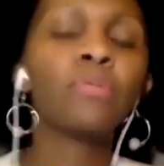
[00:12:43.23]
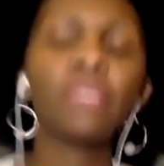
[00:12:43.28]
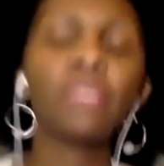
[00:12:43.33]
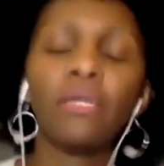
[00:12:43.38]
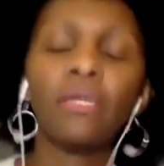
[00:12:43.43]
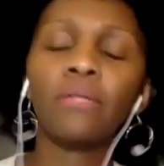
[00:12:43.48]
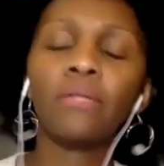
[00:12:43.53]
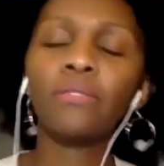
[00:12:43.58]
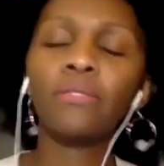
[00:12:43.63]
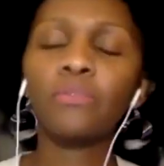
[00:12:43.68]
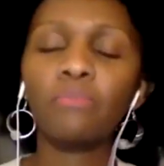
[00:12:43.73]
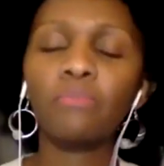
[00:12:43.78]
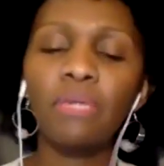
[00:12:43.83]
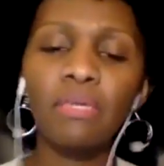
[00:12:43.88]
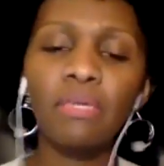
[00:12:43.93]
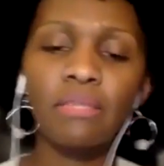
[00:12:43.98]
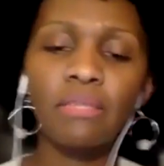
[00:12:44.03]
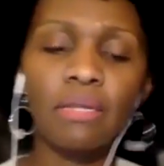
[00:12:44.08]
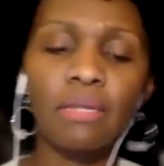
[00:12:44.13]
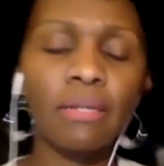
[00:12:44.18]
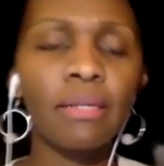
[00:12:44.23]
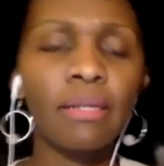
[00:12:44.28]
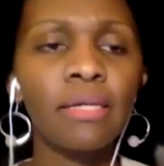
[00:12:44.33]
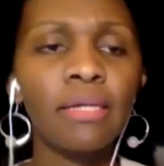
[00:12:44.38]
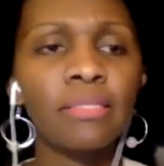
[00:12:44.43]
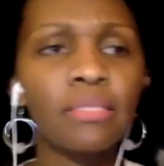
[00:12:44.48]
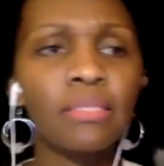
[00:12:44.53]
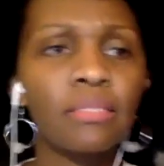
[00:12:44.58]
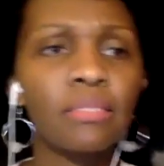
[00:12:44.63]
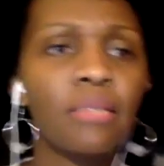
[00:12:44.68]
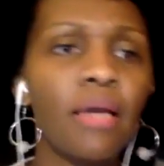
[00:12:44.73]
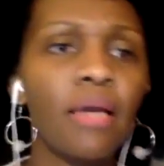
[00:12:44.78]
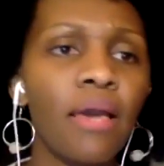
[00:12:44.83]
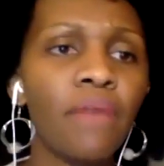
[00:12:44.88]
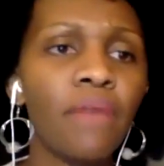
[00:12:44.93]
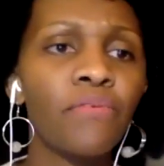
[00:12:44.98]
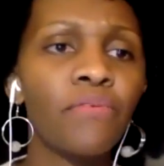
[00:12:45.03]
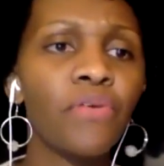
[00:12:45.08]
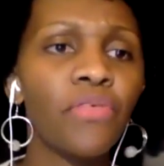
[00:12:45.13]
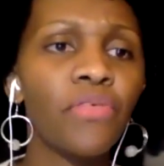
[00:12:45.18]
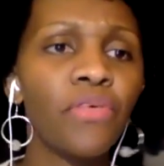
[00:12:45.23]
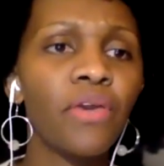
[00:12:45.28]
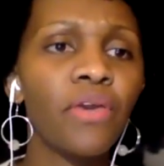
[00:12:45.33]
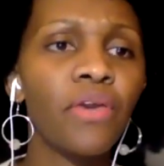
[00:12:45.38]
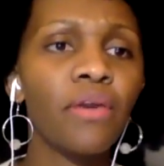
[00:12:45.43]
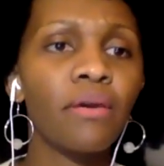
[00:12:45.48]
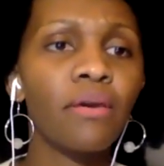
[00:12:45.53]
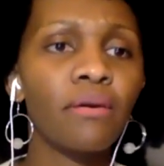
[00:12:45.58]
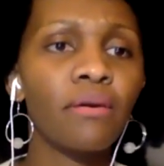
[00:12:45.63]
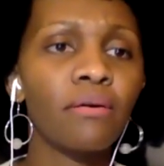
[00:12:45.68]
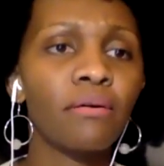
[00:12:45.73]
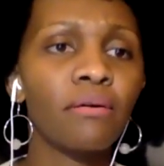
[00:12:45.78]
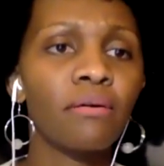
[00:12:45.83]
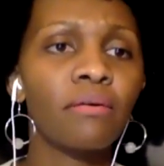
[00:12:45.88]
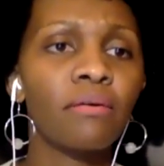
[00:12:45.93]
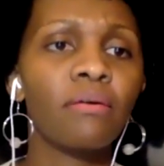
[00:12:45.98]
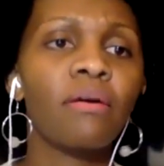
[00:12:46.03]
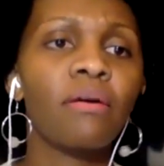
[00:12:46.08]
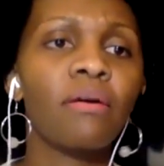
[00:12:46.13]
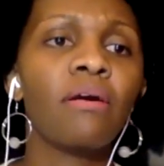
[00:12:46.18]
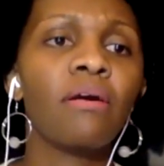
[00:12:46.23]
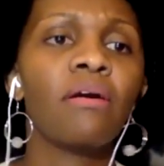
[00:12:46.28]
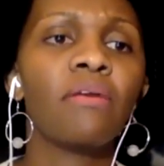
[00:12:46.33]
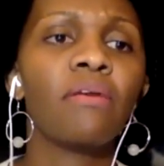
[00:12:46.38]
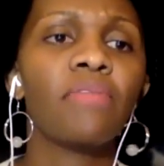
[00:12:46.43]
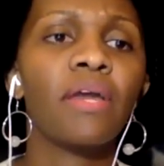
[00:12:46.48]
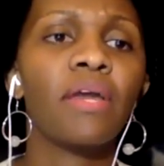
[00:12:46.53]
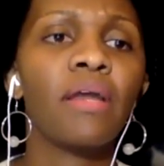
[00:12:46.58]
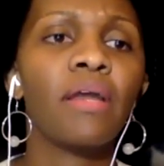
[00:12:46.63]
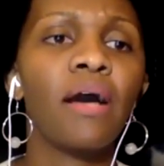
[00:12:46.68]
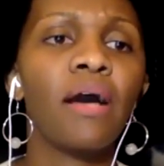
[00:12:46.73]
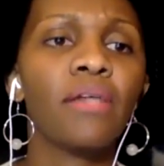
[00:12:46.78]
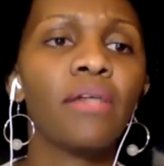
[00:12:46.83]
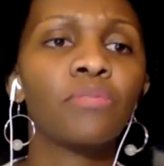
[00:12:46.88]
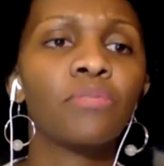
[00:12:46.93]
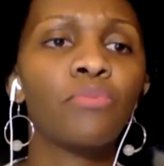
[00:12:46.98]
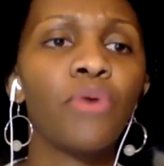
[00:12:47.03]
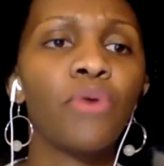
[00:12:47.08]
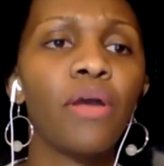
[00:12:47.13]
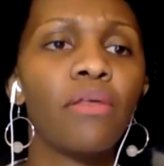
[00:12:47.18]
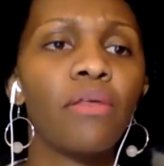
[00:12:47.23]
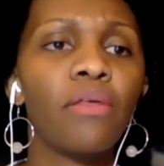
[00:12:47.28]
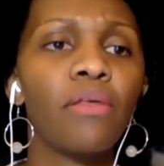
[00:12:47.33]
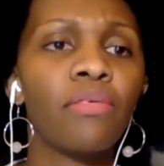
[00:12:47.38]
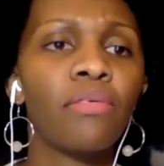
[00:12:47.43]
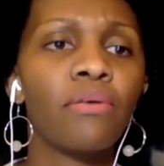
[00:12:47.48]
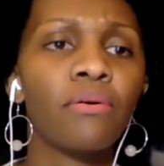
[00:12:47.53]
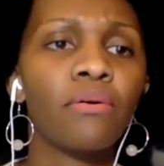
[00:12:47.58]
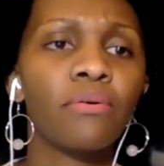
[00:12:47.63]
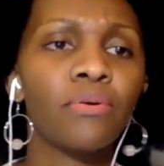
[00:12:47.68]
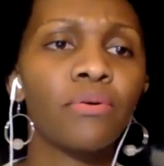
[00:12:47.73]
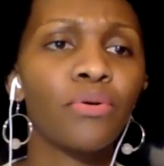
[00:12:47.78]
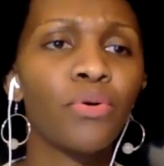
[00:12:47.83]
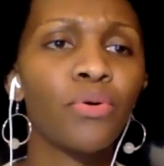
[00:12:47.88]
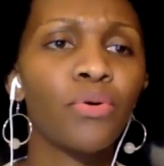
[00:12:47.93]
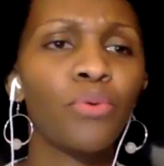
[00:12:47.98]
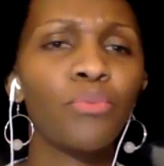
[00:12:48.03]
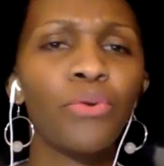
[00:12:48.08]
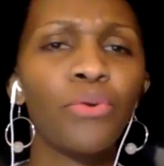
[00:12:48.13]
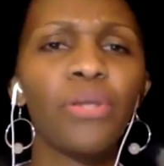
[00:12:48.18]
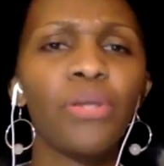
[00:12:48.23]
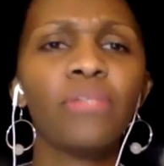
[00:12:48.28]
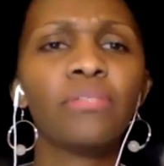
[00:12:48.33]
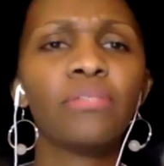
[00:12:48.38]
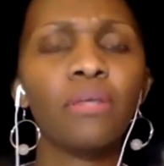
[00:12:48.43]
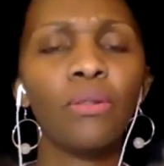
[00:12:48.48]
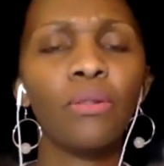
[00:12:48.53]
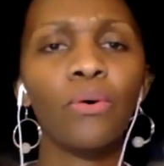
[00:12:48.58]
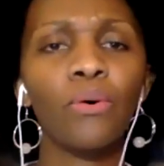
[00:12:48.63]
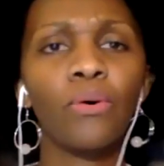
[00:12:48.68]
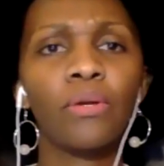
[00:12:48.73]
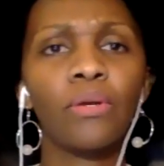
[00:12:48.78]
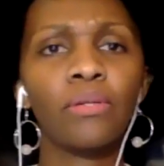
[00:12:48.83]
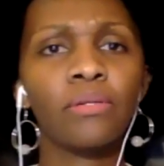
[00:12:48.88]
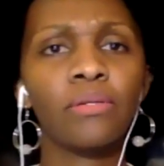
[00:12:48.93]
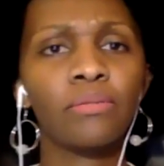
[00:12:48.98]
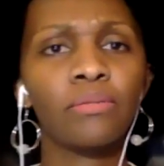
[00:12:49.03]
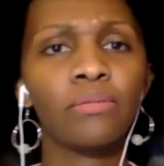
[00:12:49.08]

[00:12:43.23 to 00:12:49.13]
tells me that let everything that has breath praise the Lord.